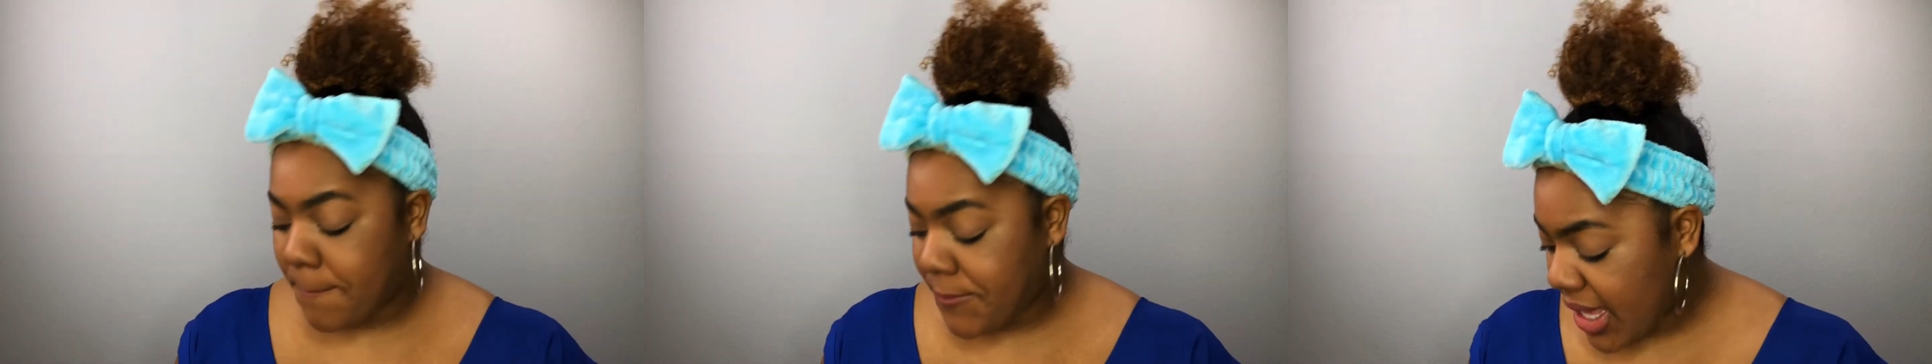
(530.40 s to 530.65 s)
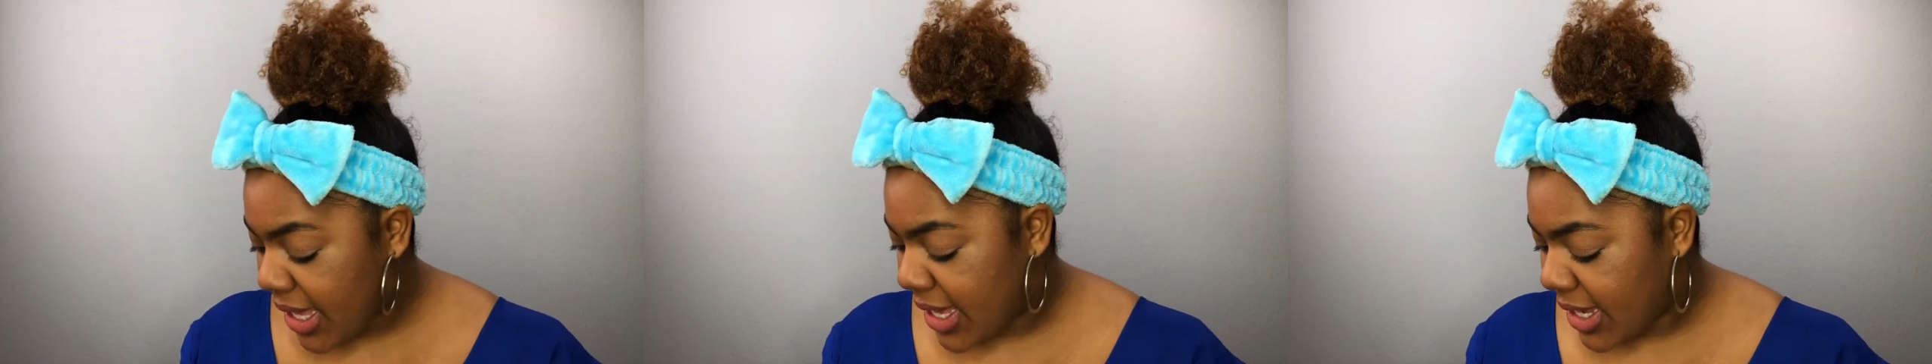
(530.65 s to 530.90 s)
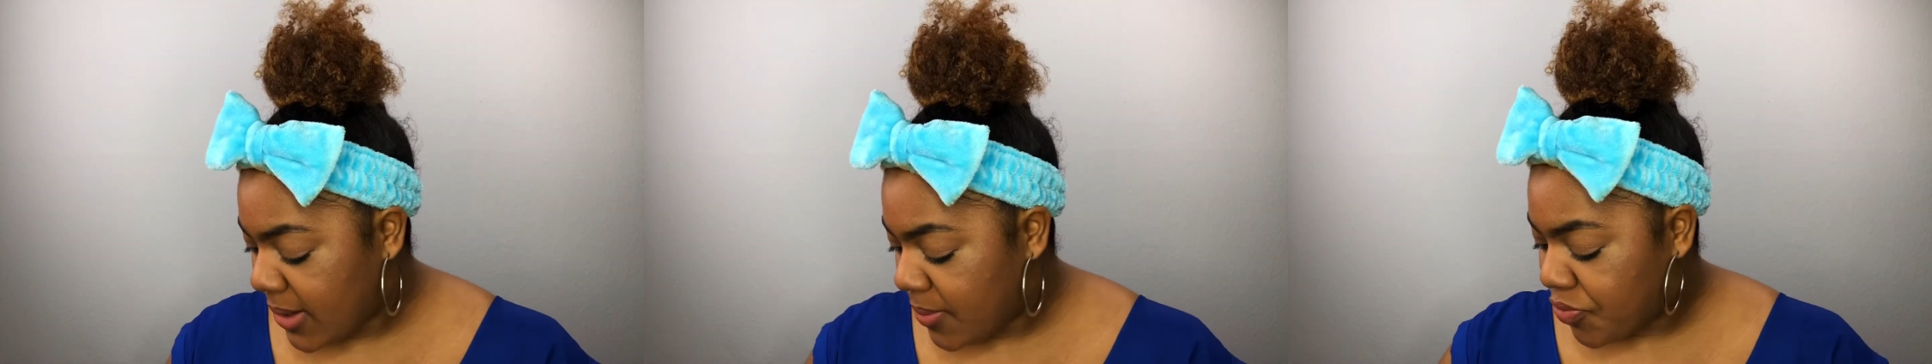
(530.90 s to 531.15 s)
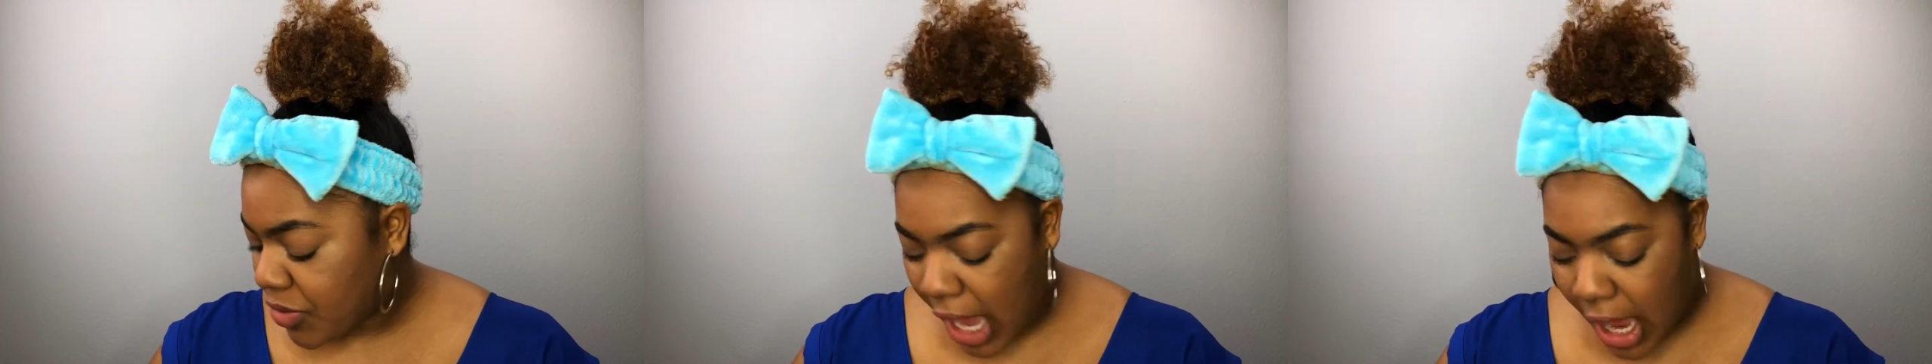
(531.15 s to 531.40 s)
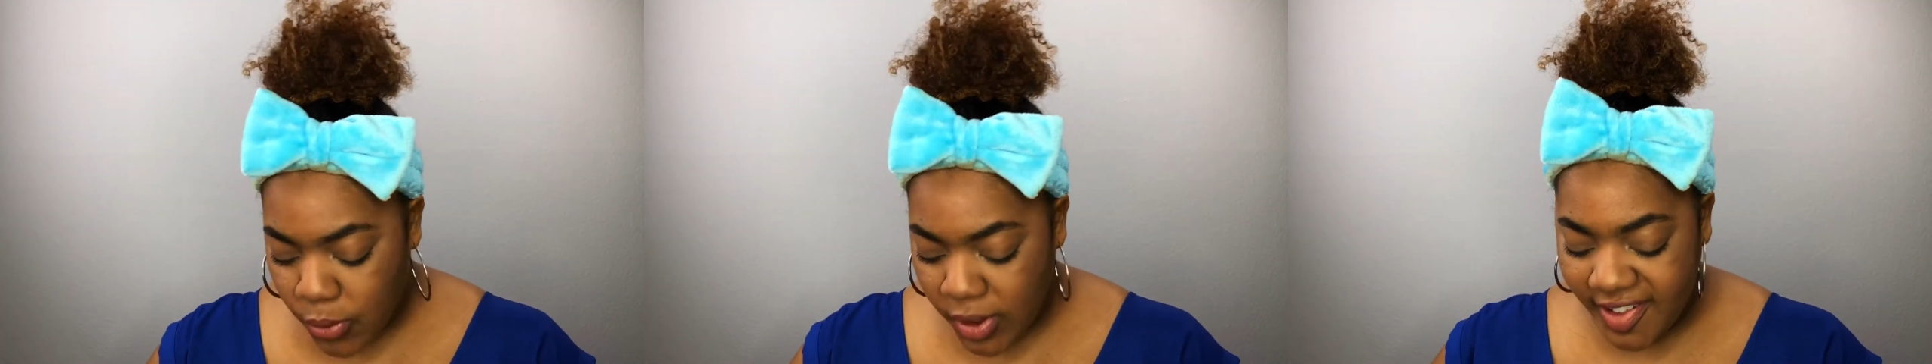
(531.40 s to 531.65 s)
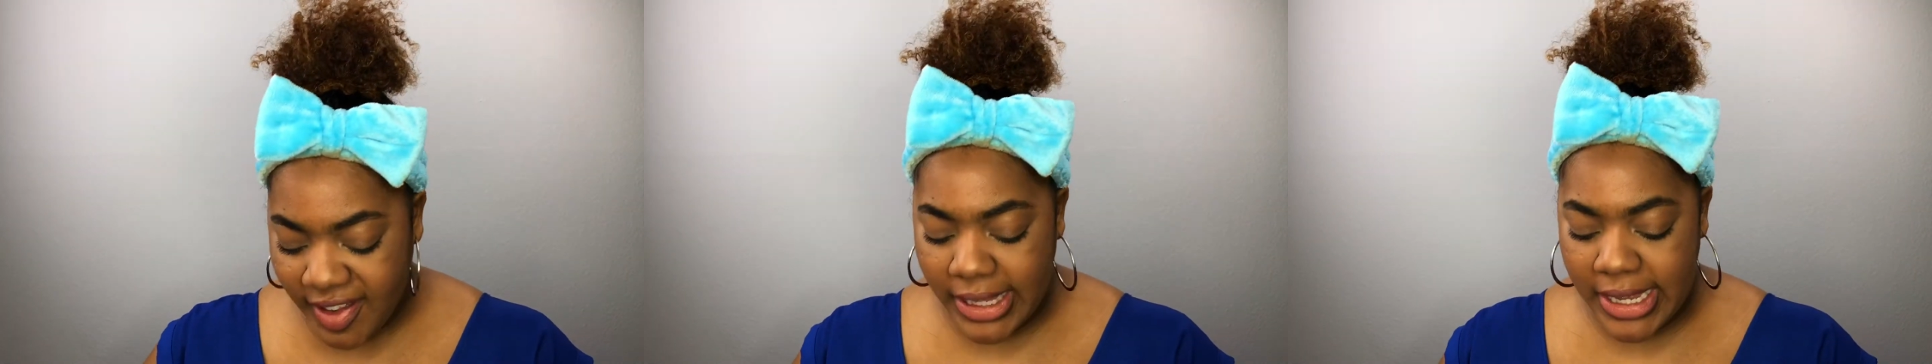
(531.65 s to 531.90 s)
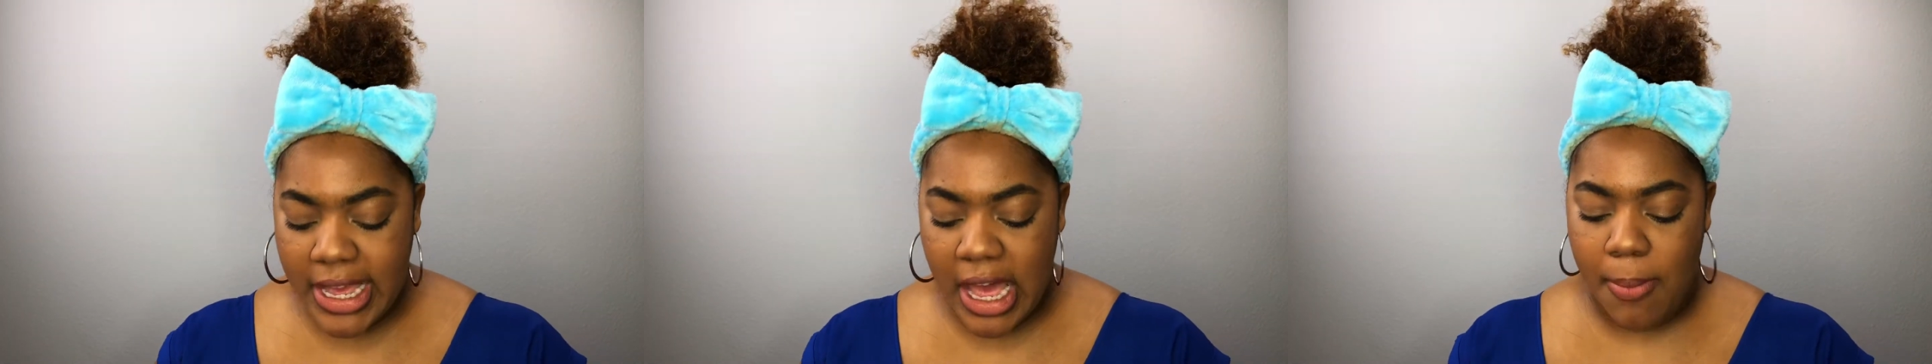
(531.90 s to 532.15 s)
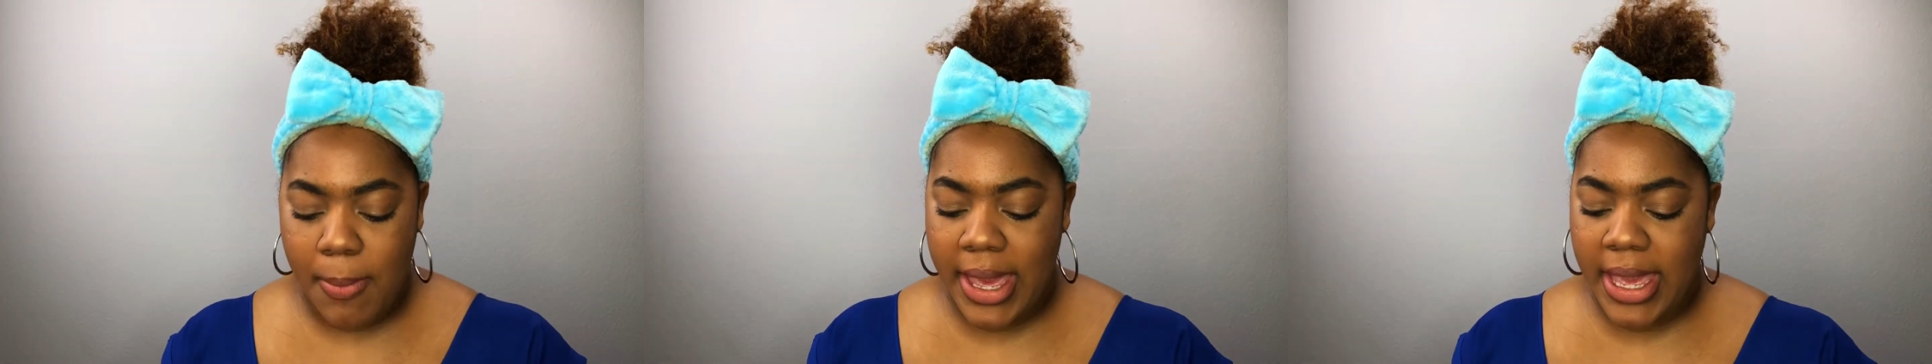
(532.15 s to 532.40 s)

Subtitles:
But I recently got my